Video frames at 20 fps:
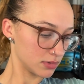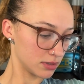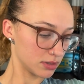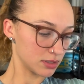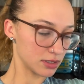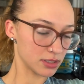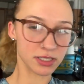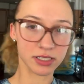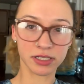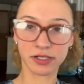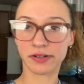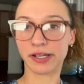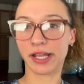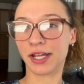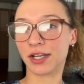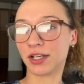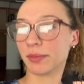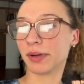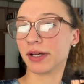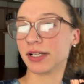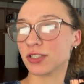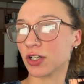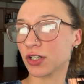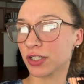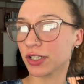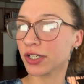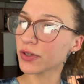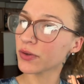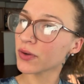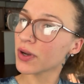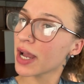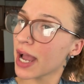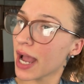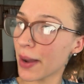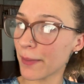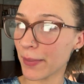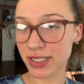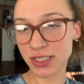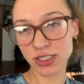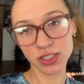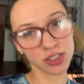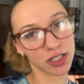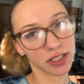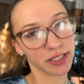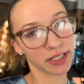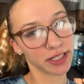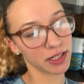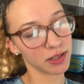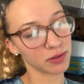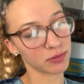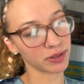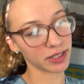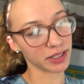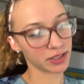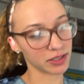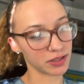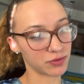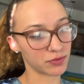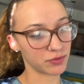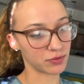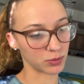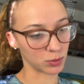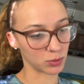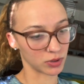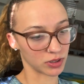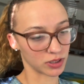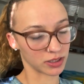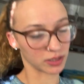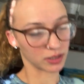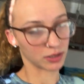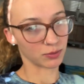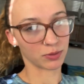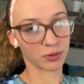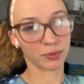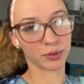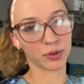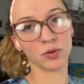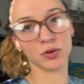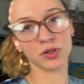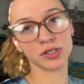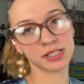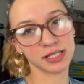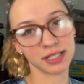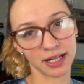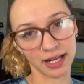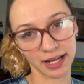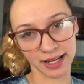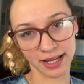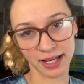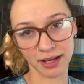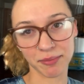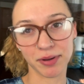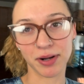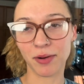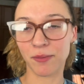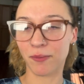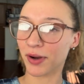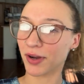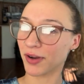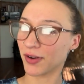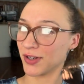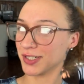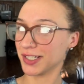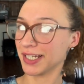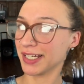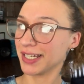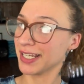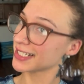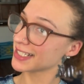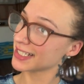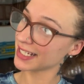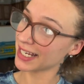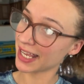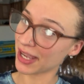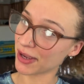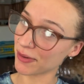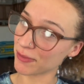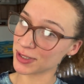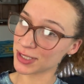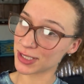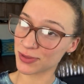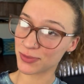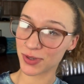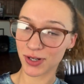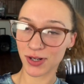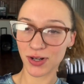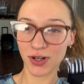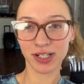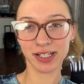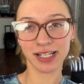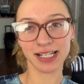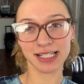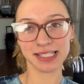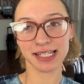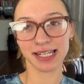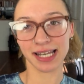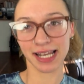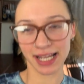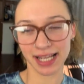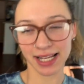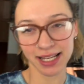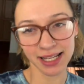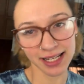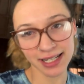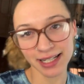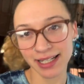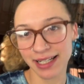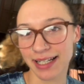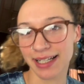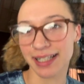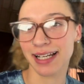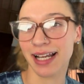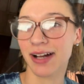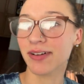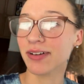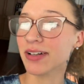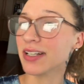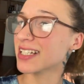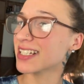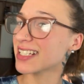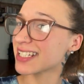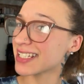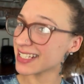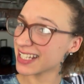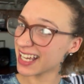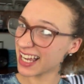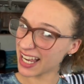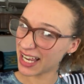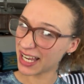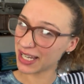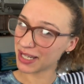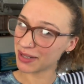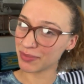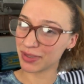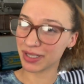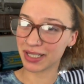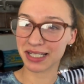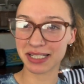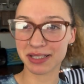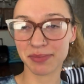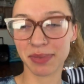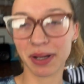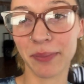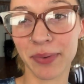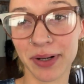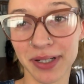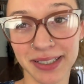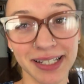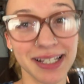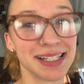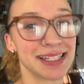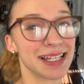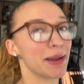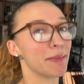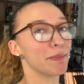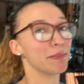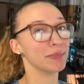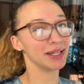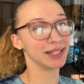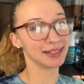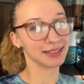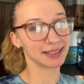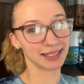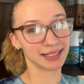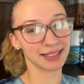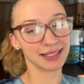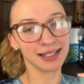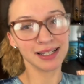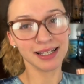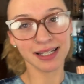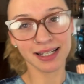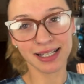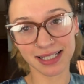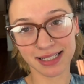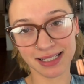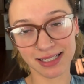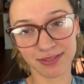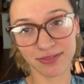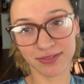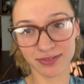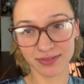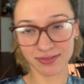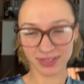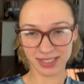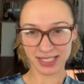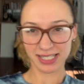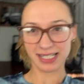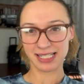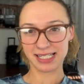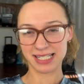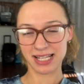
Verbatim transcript: Siri, ain't nobody talking to you. I'm about to start getting ready for where we're going tonight. I've been at work all day. Yesterday, I went to work all day today. And now it is time because my birthday is at midnight. It is